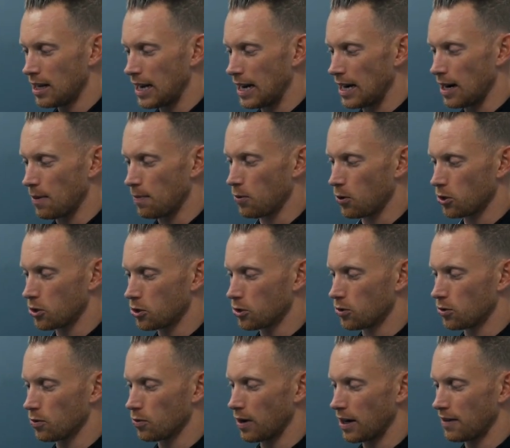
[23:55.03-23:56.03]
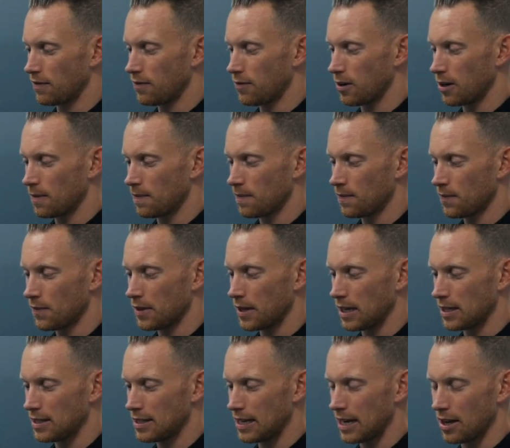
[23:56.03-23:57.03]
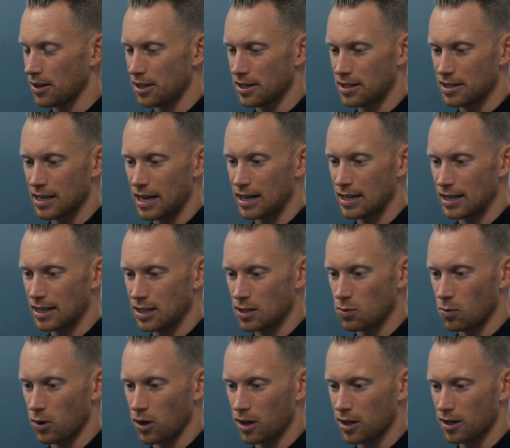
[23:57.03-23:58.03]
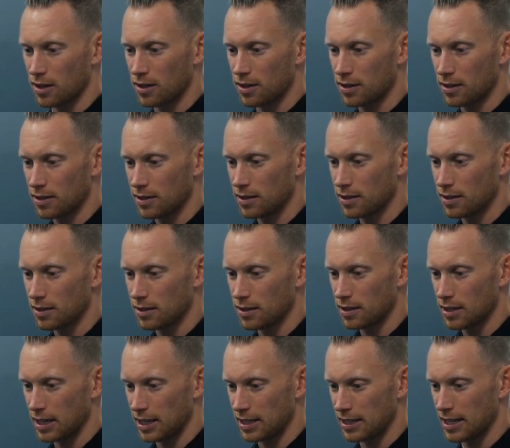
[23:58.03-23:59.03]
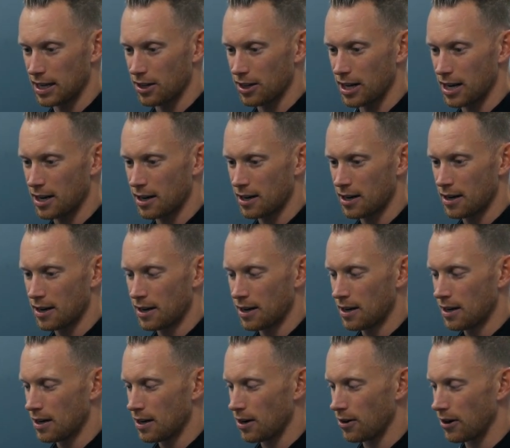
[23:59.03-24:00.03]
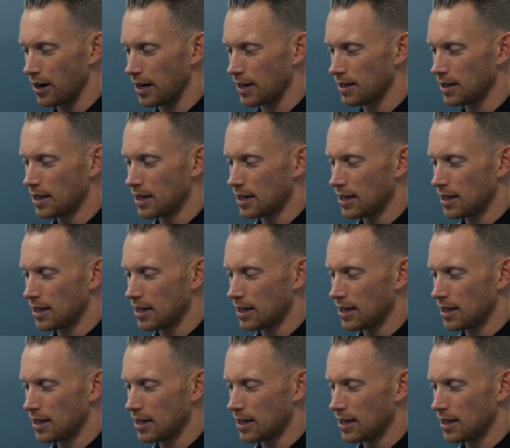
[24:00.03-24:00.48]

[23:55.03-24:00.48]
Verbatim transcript: And now push through the right foot and see how this side needs work. Can you tell that? Yeah. All right.